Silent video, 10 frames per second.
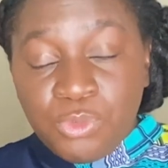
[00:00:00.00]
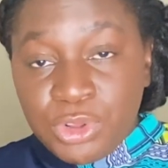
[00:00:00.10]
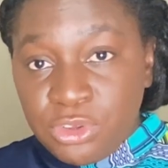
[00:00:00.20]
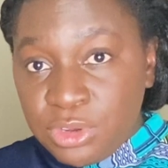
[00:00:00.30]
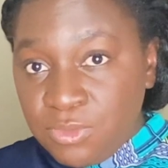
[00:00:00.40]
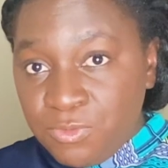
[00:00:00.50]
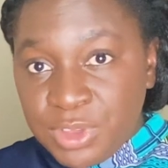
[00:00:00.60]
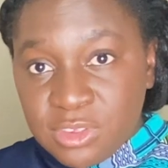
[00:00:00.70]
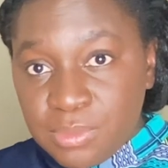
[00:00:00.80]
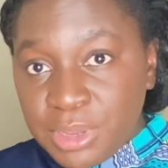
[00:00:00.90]
with your
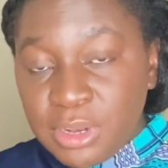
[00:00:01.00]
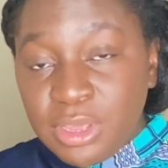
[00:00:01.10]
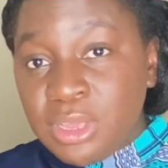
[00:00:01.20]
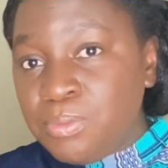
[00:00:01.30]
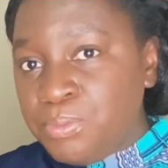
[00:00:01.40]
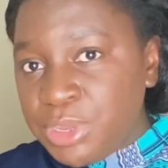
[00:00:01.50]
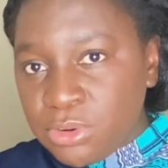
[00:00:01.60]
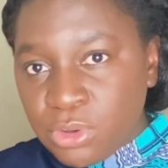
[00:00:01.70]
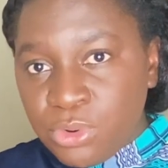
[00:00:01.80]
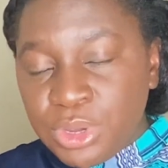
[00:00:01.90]
investment in
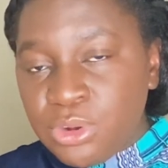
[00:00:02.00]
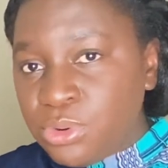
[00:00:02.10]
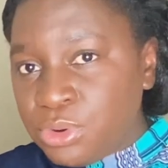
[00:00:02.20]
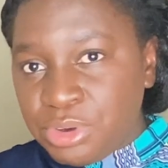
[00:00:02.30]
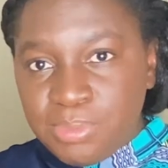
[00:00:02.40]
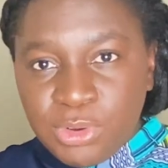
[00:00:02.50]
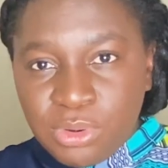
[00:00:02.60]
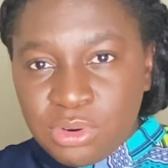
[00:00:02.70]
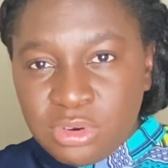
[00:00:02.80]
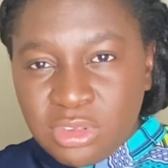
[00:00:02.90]
Bitcoin or
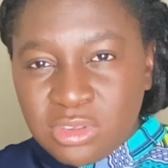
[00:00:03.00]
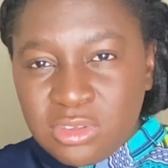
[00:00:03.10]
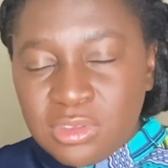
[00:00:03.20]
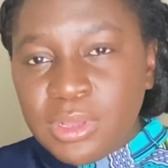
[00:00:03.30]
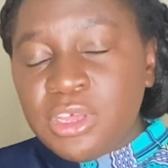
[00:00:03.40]
cryptocurrencies.